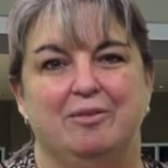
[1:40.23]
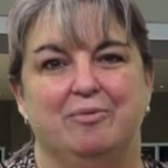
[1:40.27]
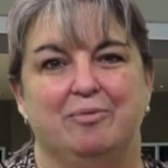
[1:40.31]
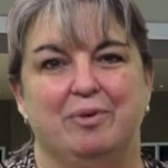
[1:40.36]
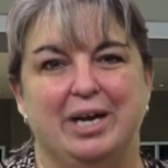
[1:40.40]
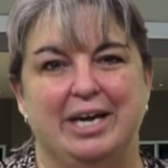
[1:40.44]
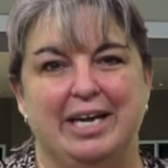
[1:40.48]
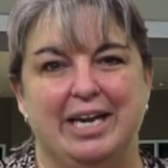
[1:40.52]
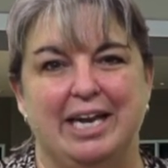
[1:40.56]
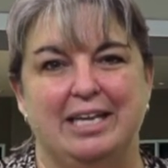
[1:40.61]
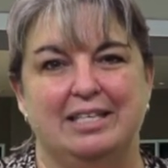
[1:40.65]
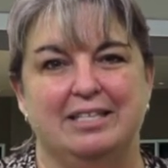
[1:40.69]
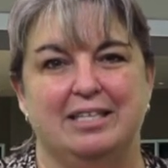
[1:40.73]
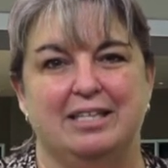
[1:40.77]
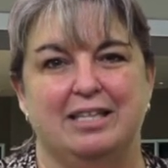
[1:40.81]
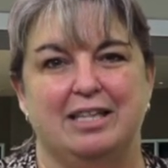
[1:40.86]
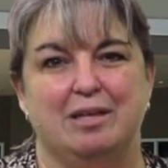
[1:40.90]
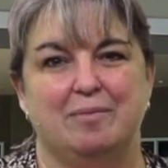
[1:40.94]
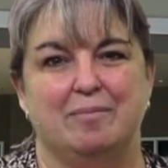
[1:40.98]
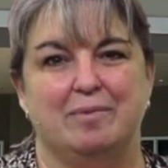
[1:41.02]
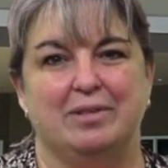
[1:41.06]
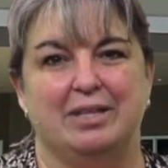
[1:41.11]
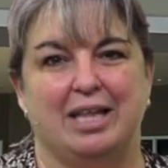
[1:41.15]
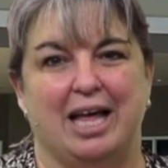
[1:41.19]
reading to
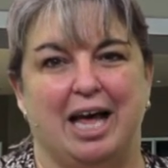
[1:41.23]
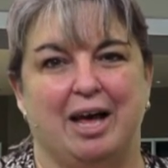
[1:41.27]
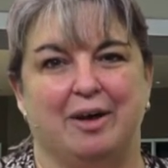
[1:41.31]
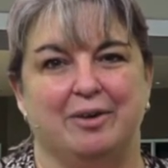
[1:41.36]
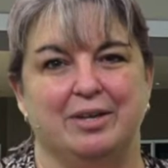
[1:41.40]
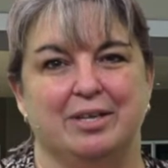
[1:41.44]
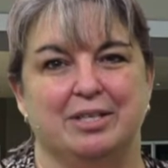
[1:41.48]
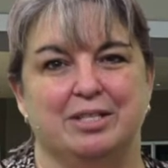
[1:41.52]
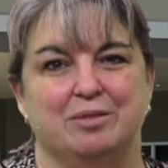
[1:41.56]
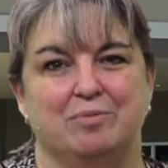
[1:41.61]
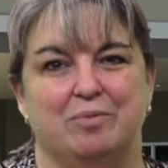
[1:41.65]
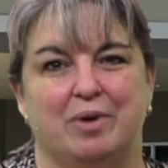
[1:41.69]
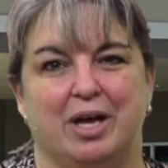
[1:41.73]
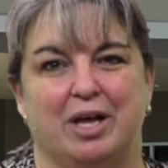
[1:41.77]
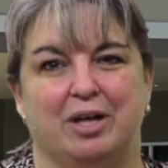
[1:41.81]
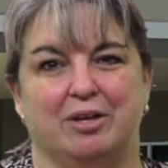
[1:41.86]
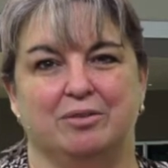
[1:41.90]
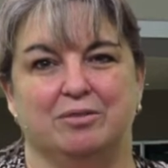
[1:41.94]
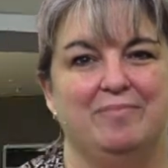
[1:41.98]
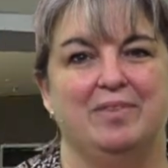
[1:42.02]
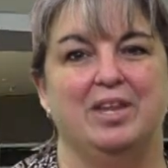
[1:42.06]
them aloud as well.